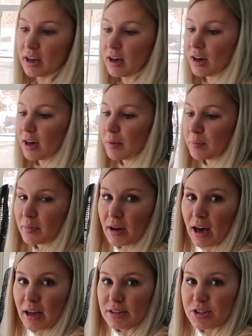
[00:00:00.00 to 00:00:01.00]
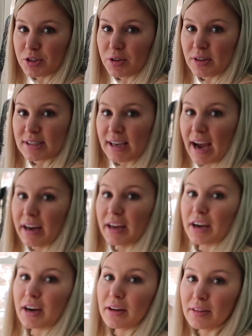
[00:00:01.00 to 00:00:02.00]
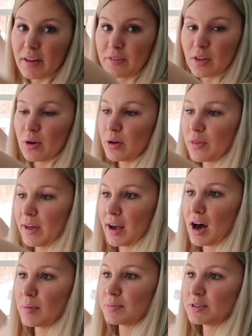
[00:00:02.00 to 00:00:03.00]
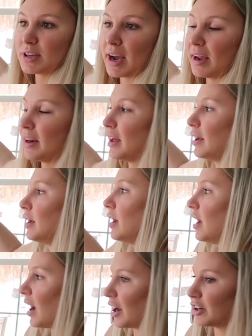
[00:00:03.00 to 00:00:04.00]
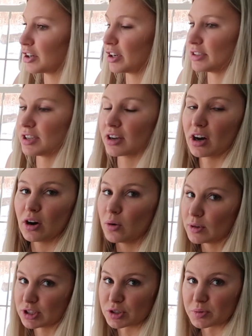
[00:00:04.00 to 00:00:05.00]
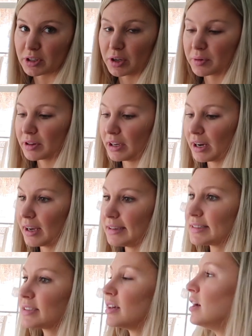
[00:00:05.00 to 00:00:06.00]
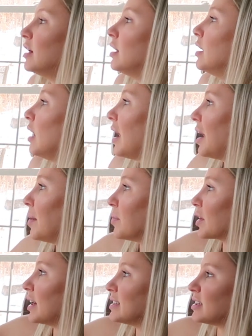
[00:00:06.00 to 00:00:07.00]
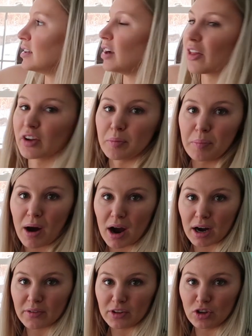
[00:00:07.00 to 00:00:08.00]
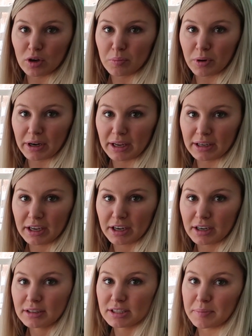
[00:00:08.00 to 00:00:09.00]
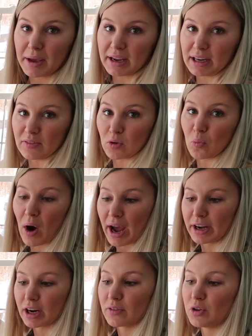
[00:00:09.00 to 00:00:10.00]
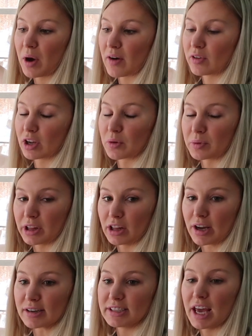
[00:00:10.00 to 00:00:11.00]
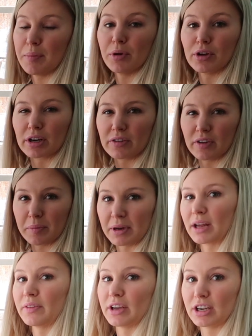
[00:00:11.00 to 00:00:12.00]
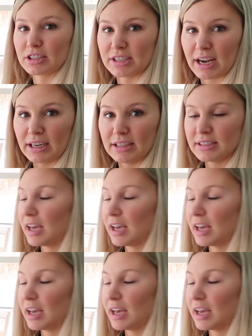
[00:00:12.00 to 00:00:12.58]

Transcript: unscrew the side here, lift the whole thing up, tighten it, and you're good to go, which is really, really nice. There is another bar that you can put in here to make it even wider if you have like a really long table or you're filming on like your dining